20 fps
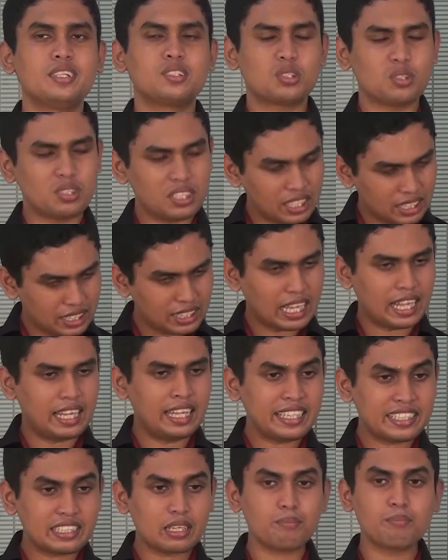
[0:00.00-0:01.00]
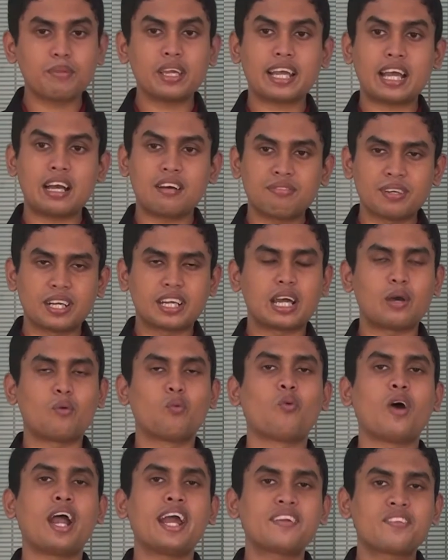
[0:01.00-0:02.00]
So letter may cover a
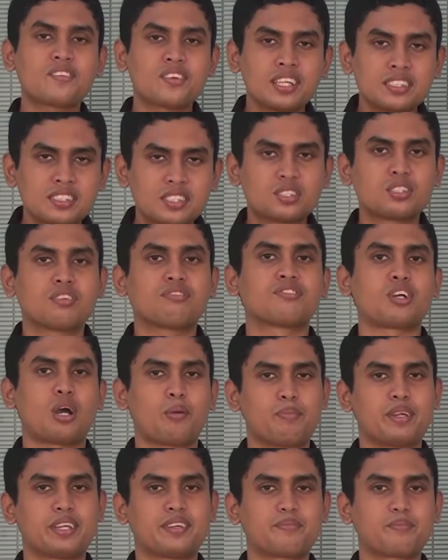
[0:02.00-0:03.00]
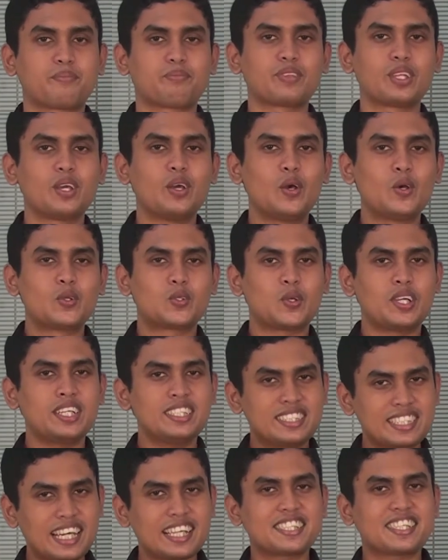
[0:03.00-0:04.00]
wide range of topics. So
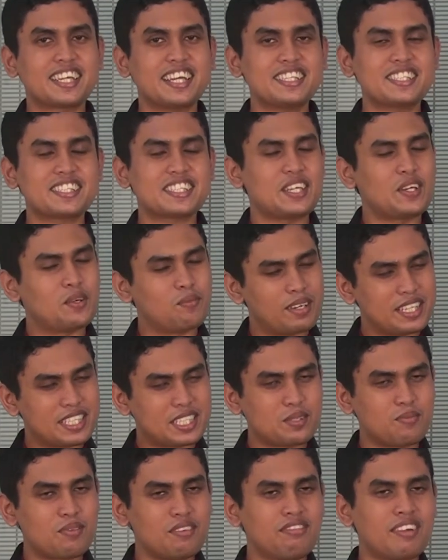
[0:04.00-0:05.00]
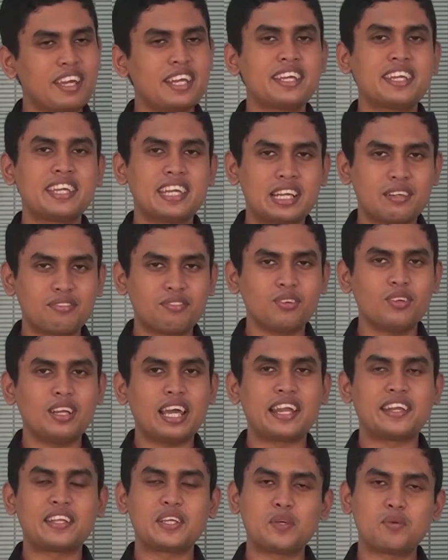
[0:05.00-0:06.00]
in such case, you must be very careful
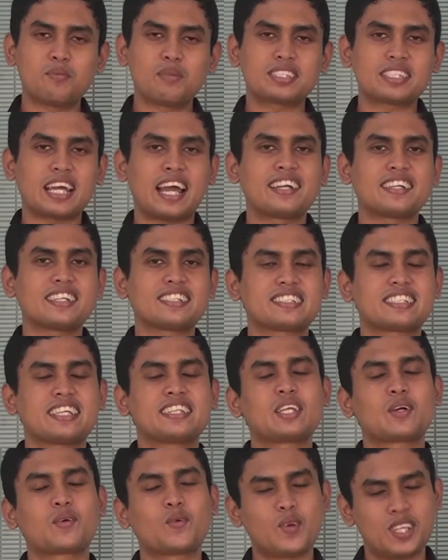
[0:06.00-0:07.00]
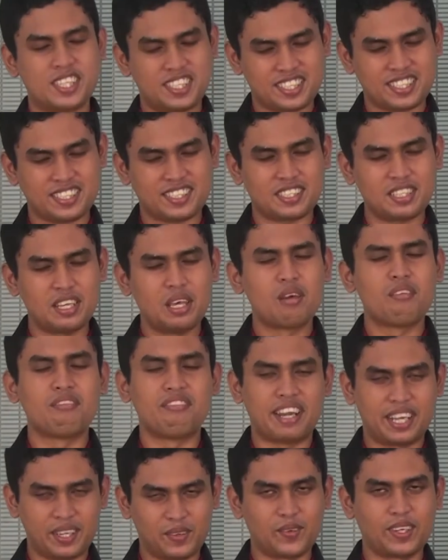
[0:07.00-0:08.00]
and you must understand the questions
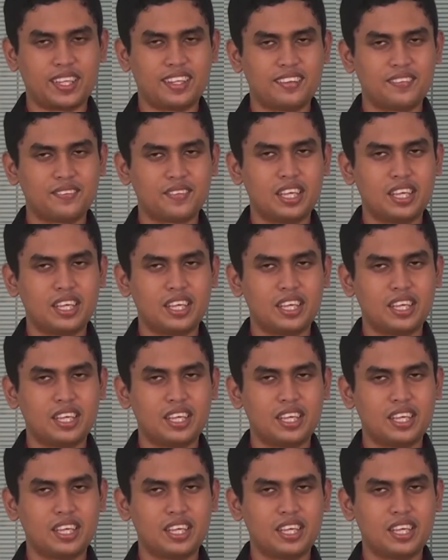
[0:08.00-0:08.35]
very well.